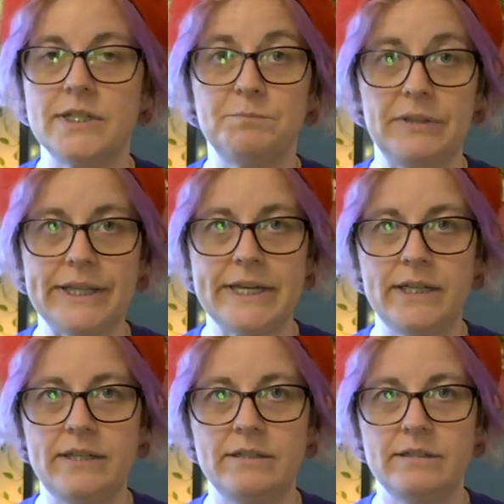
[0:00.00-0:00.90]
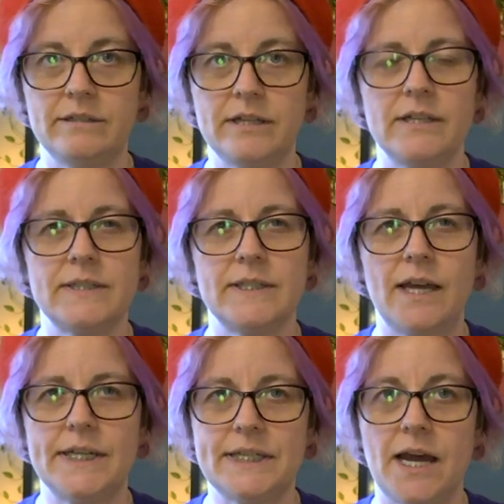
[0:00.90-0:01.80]
depleted, it's
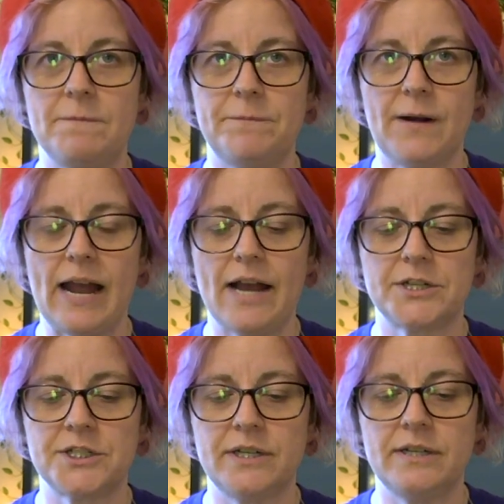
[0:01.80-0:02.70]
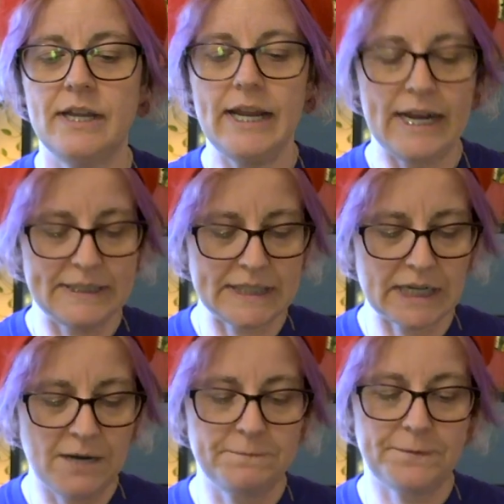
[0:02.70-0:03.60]
not a time for action, it's a
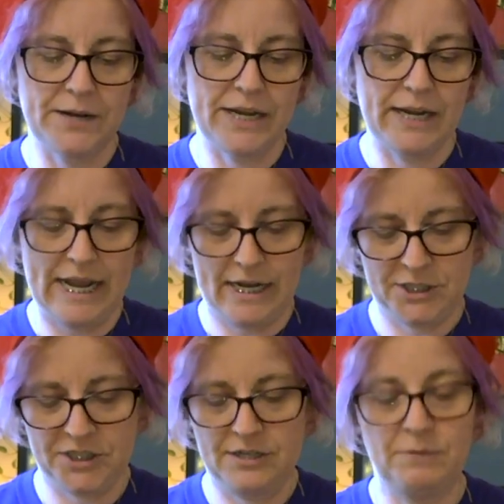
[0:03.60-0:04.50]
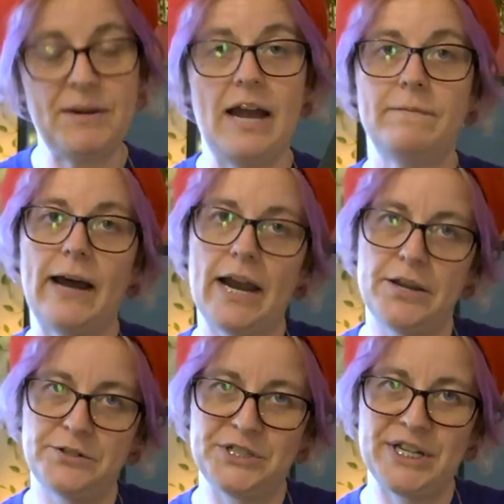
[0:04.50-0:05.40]
time for inaction. And we have
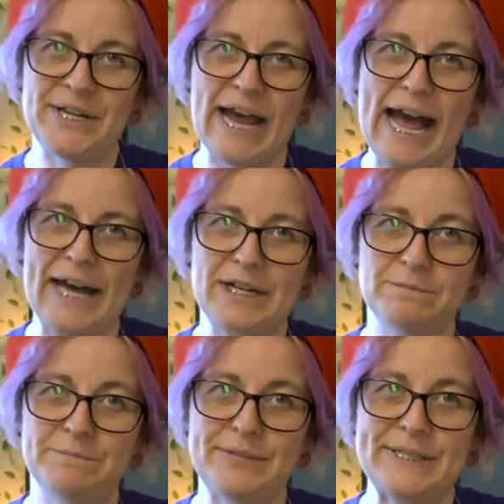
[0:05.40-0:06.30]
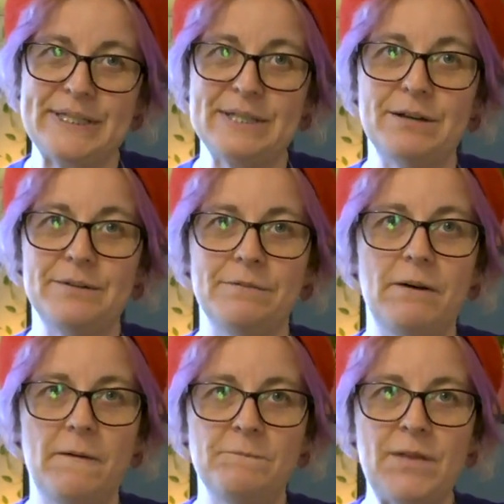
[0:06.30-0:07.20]
hydrogen atom. This is the
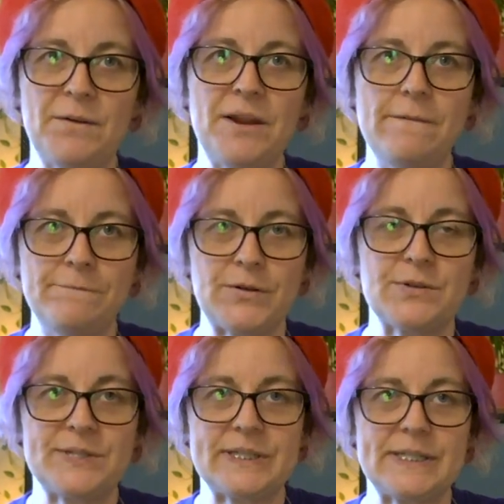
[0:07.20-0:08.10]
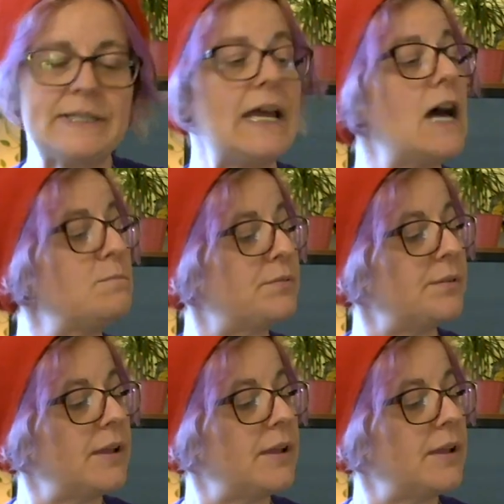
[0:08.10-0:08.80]
very first step.